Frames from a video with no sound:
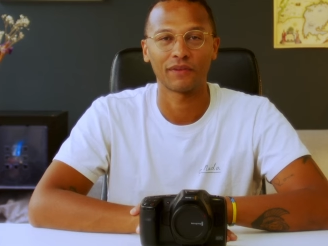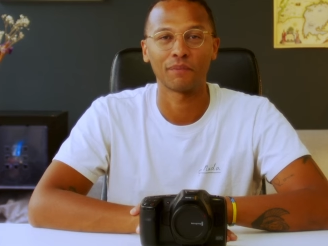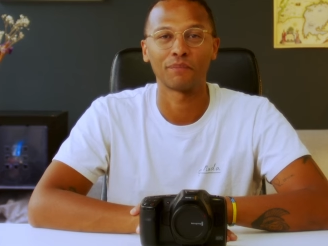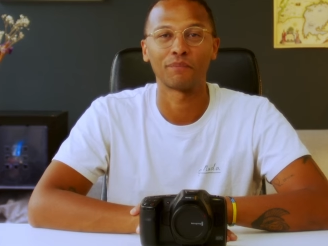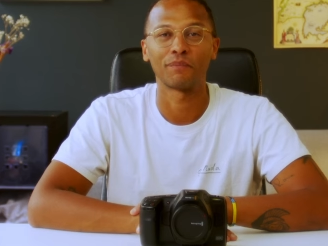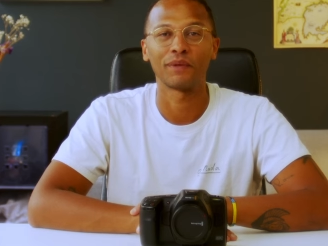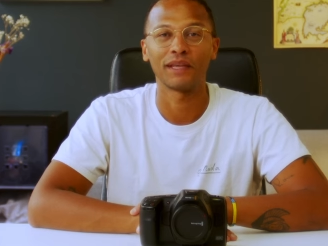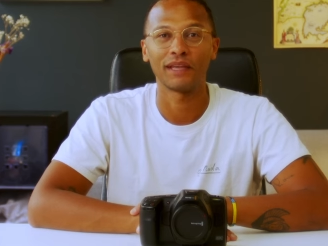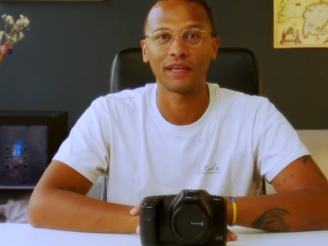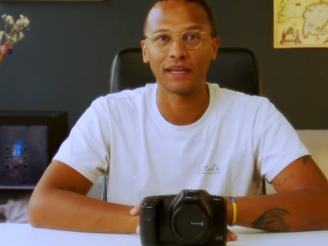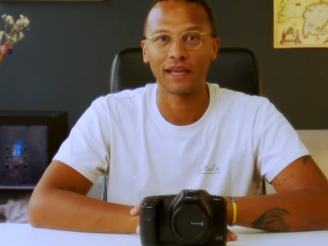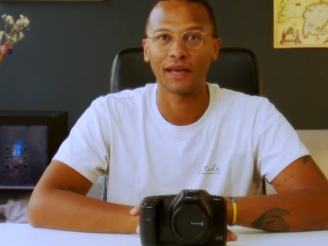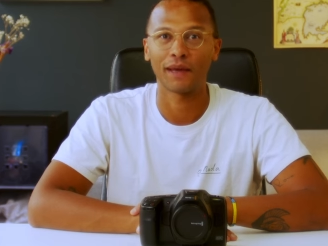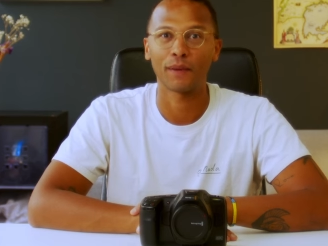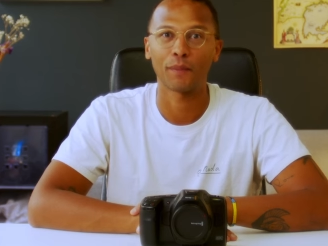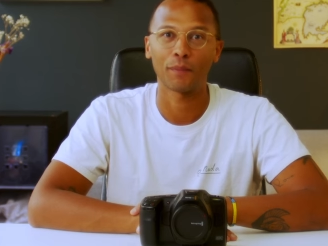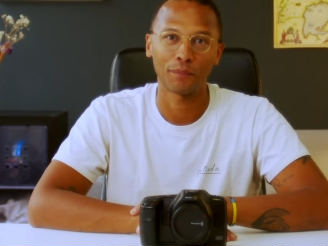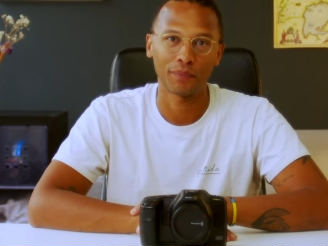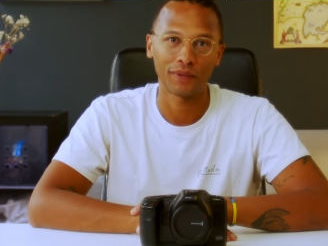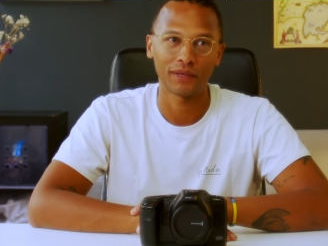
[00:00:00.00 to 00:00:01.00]
the
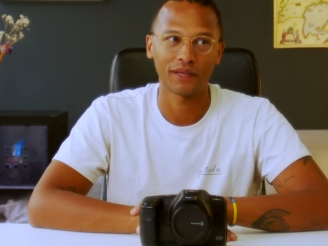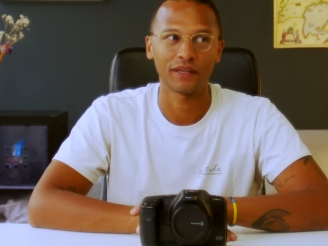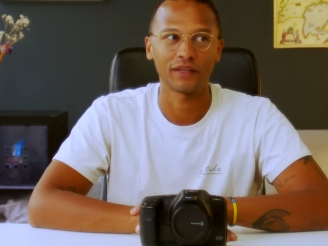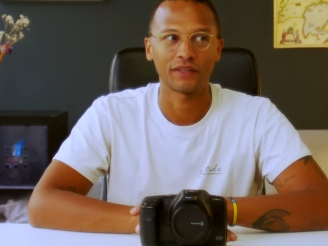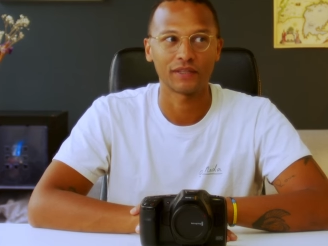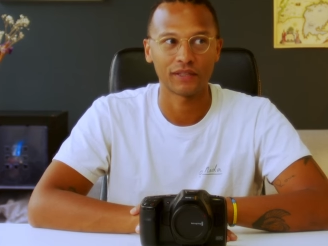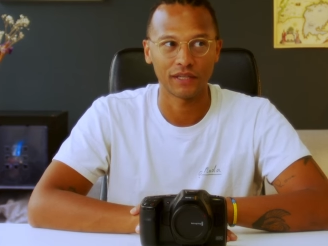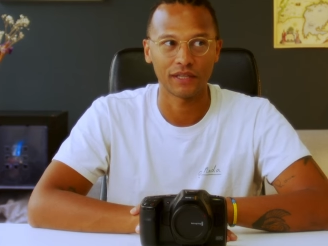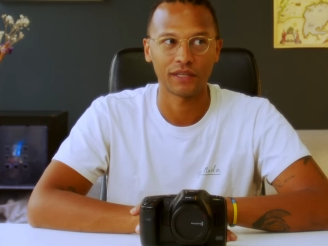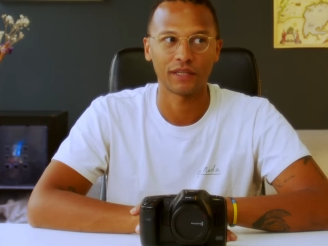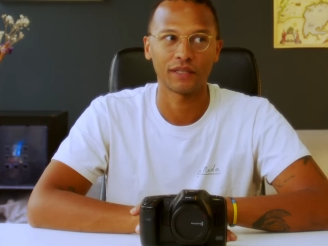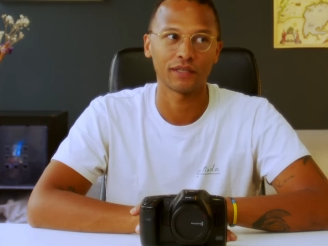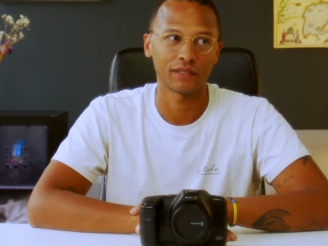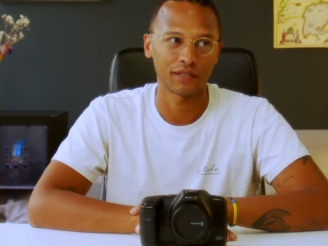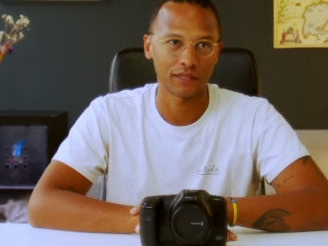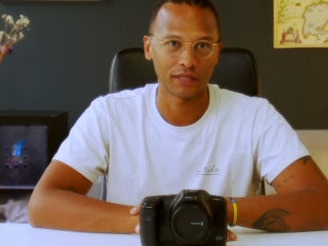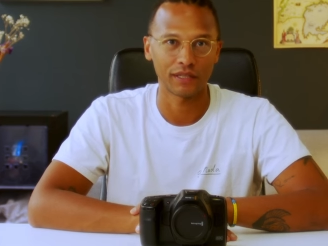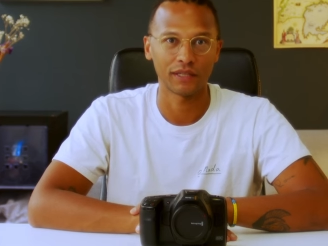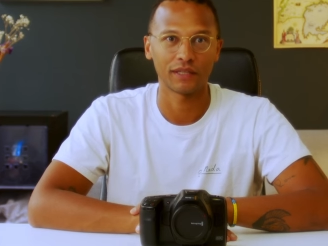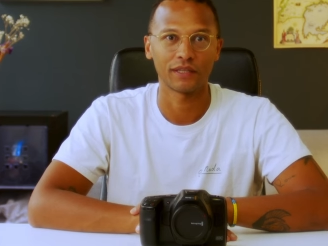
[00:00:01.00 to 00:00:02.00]

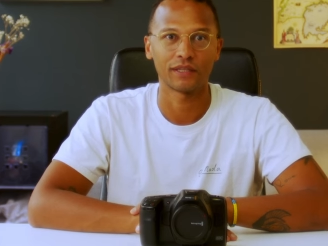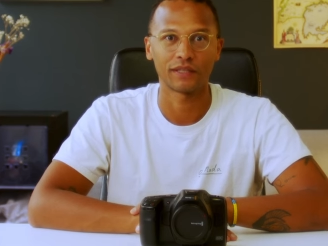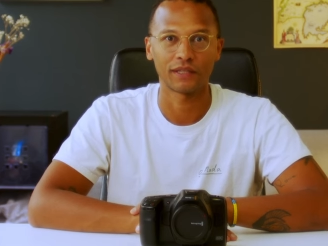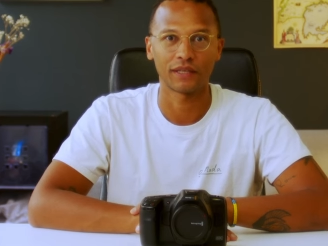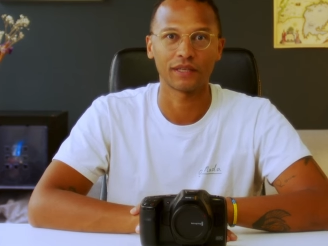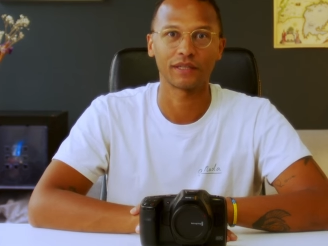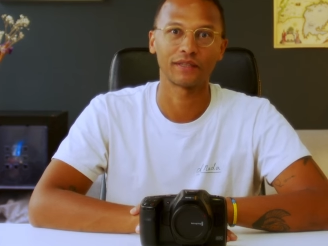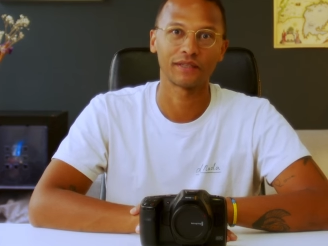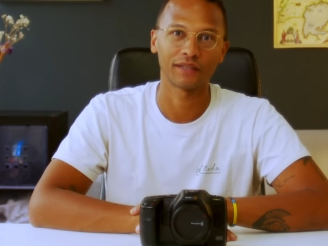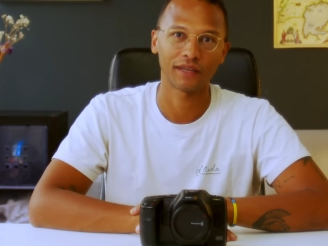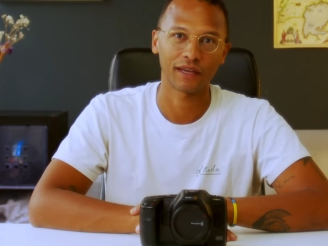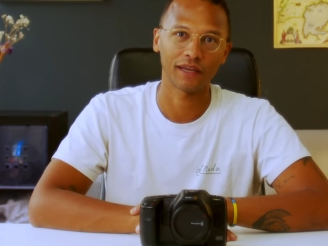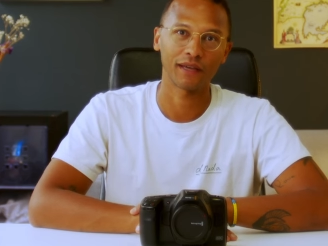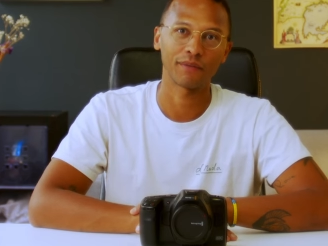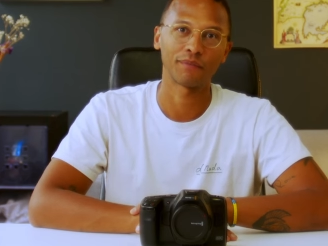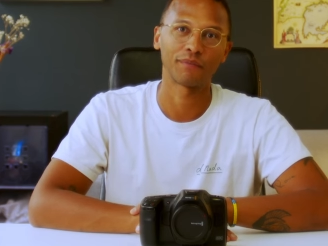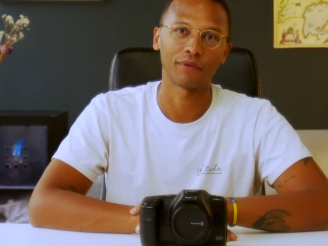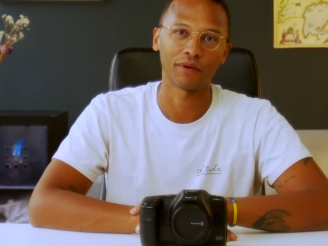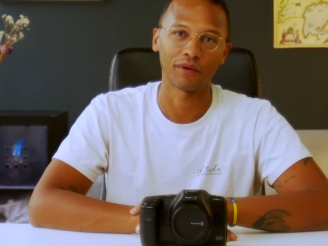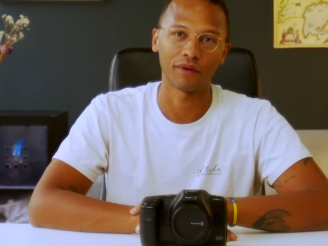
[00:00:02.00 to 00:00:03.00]
BMPCC
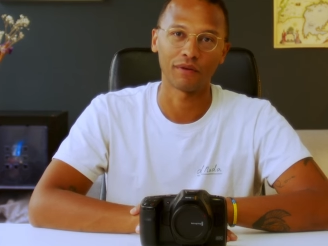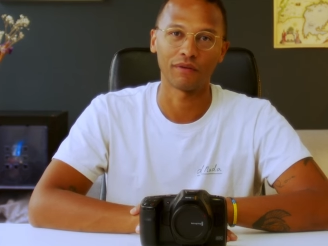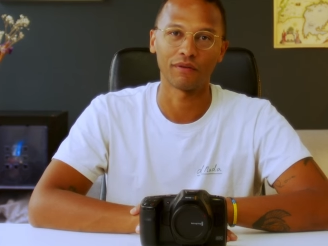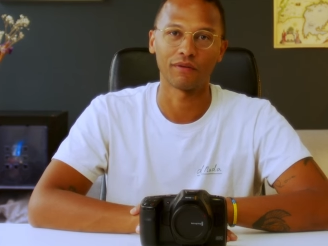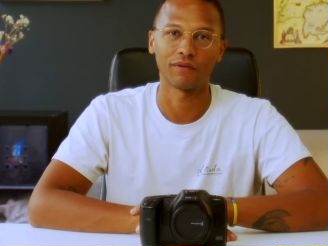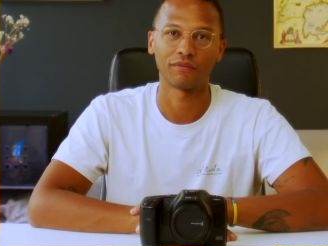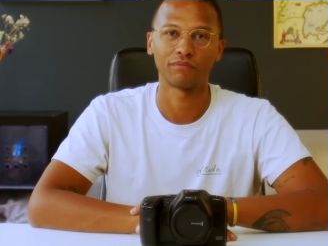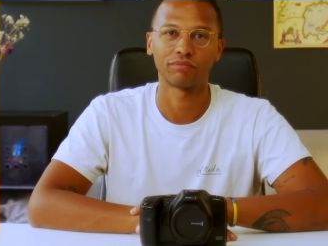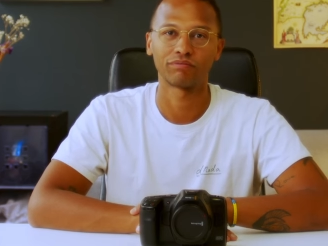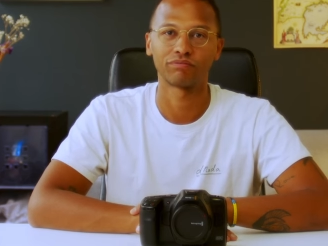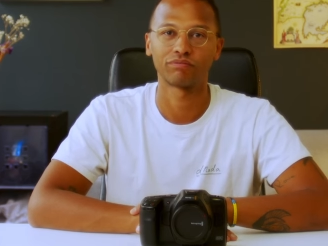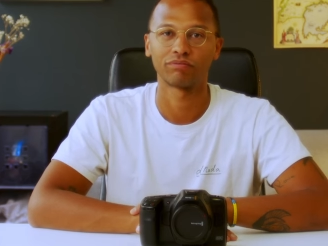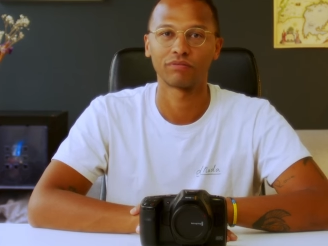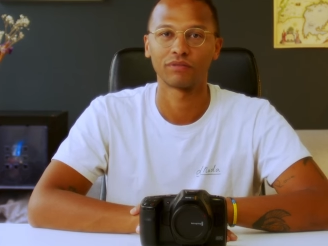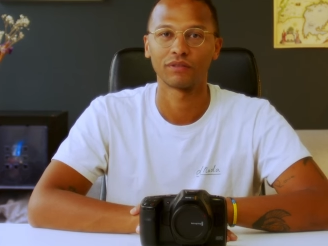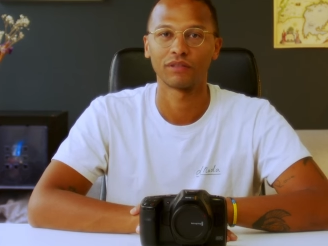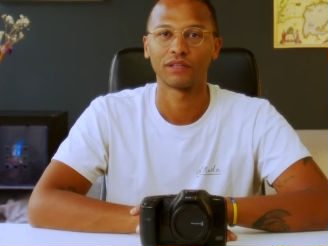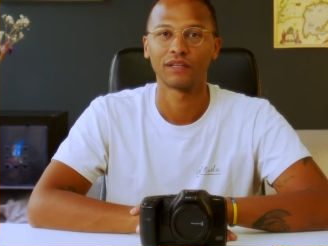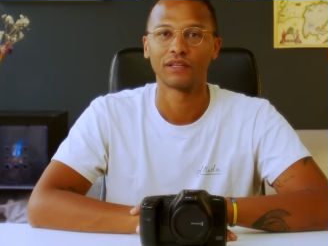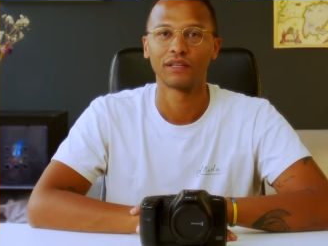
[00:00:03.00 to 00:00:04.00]
6K Pro.
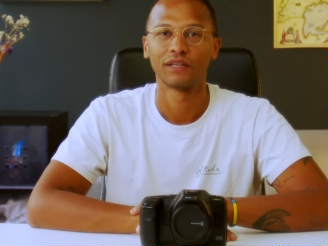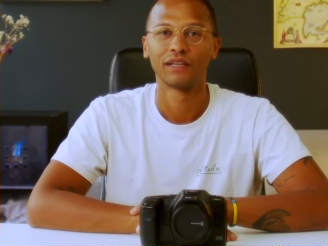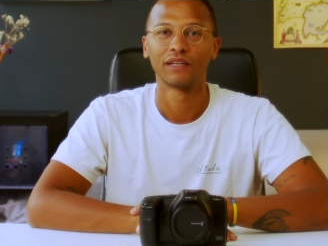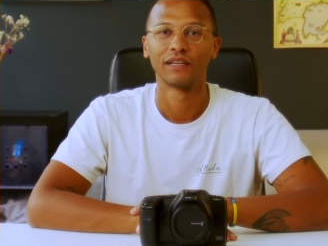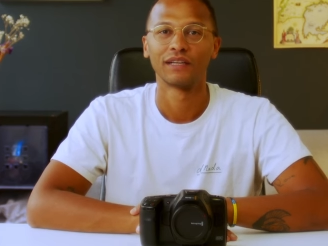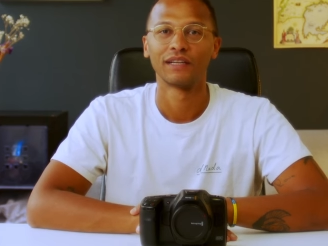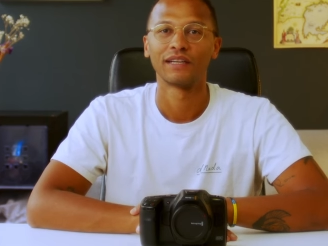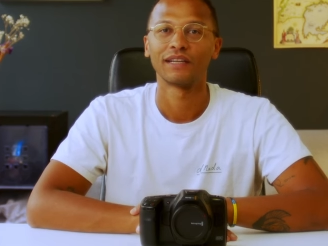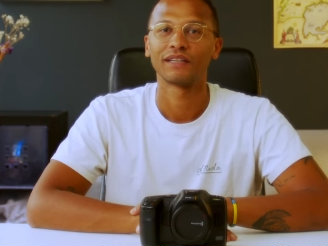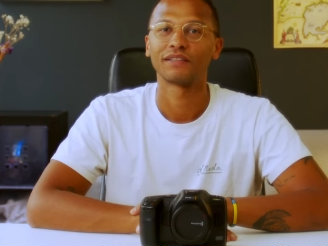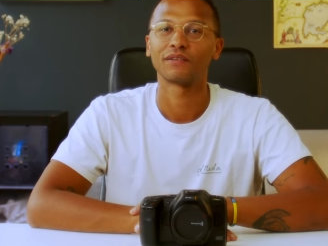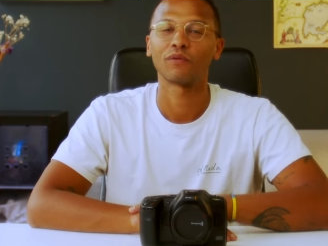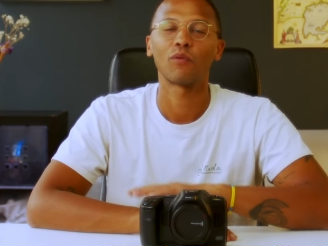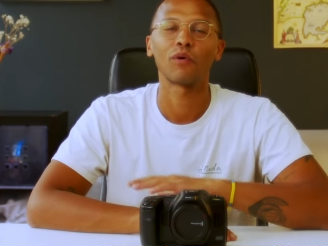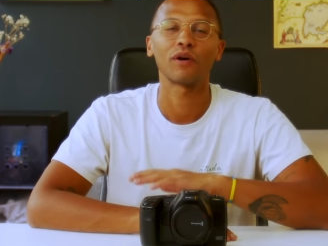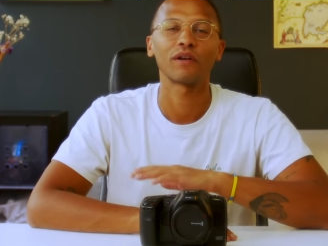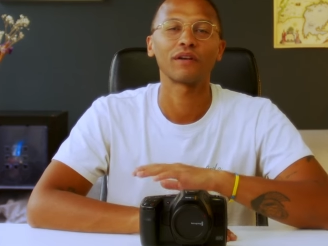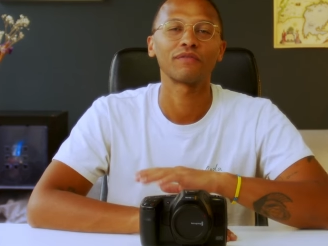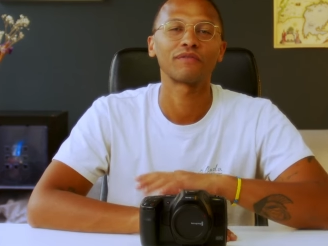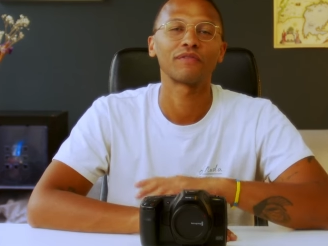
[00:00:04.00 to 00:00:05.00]
It's a
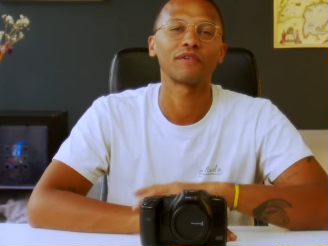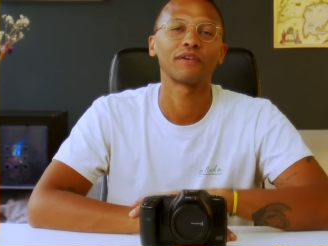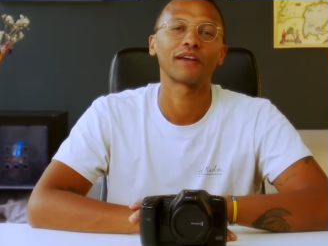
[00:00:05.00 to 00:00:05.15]
wonderful